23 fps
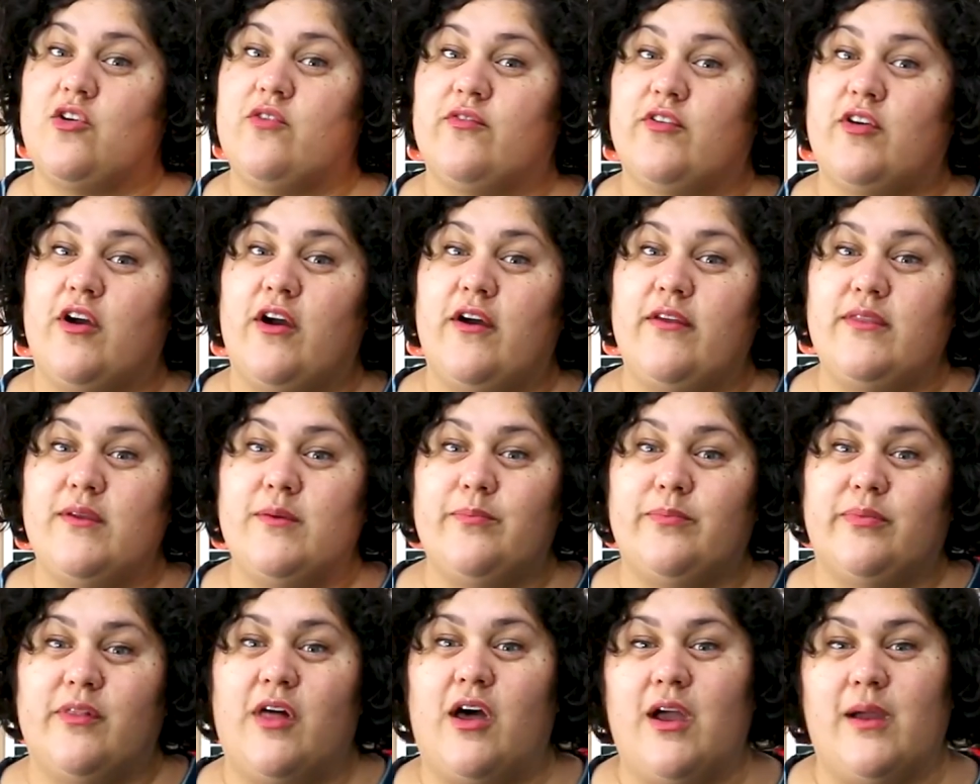over on the
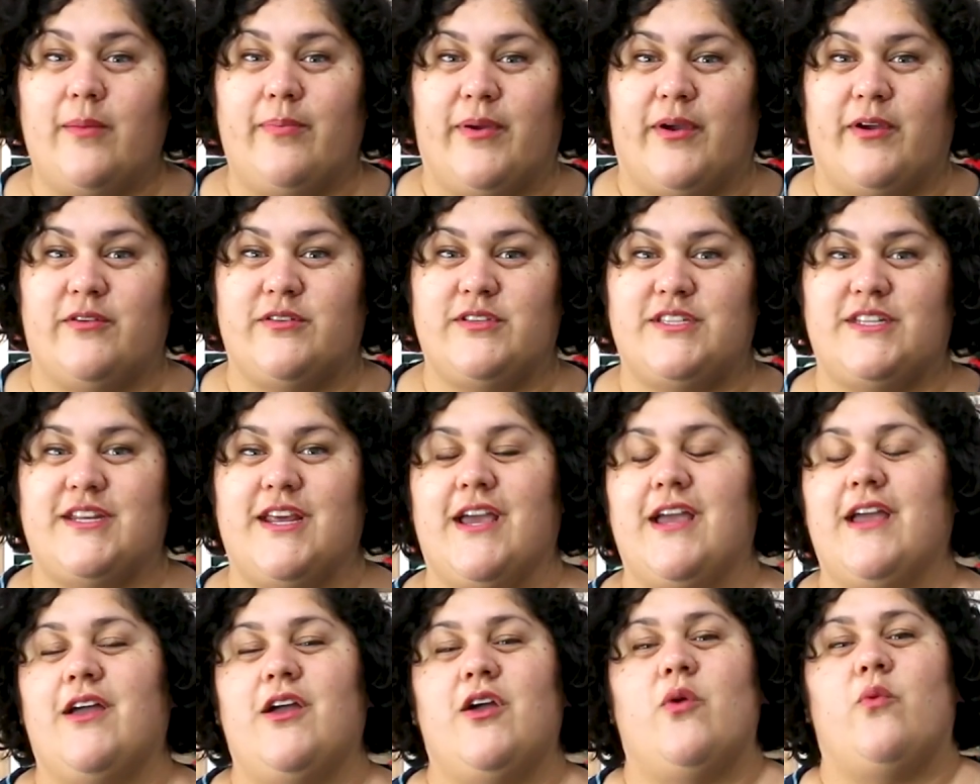blog post
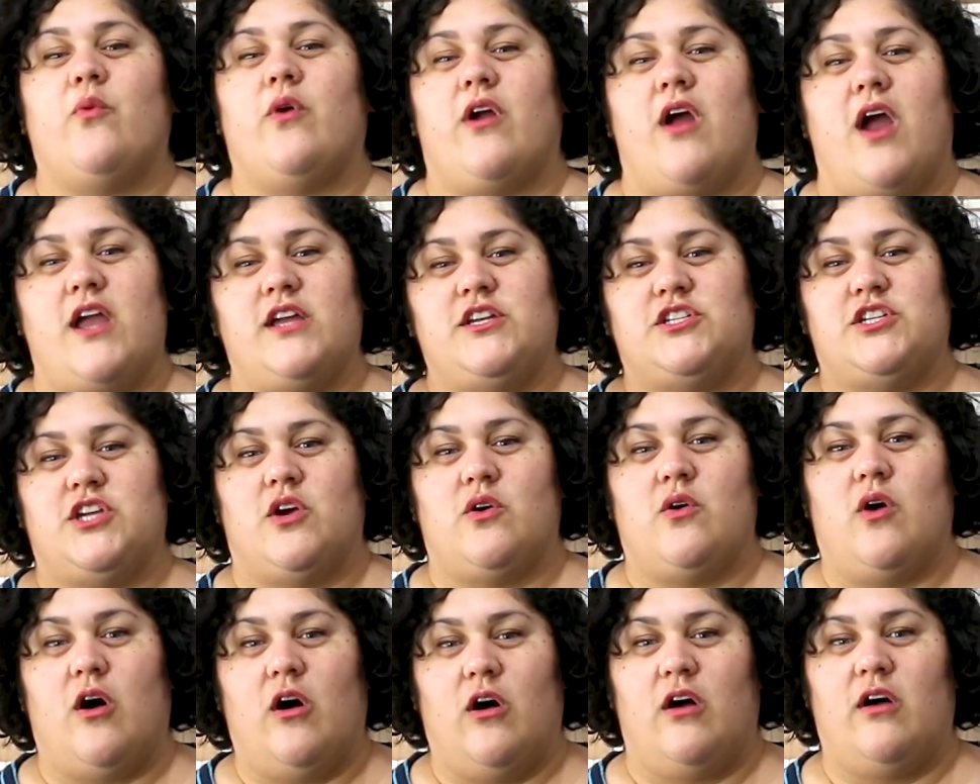where I
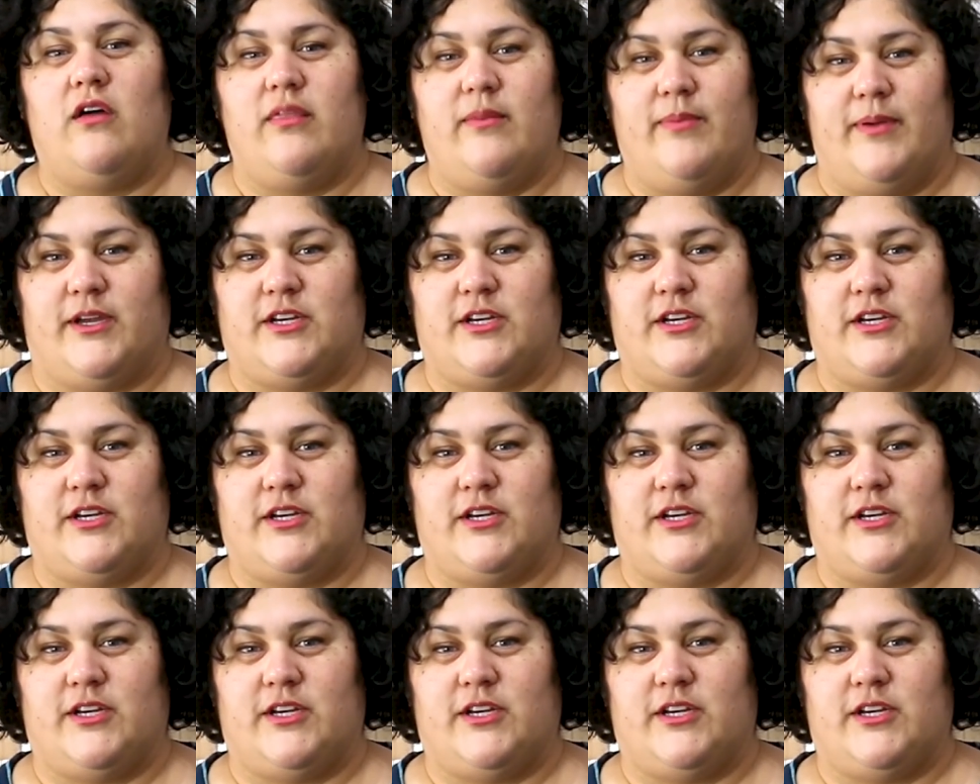show all the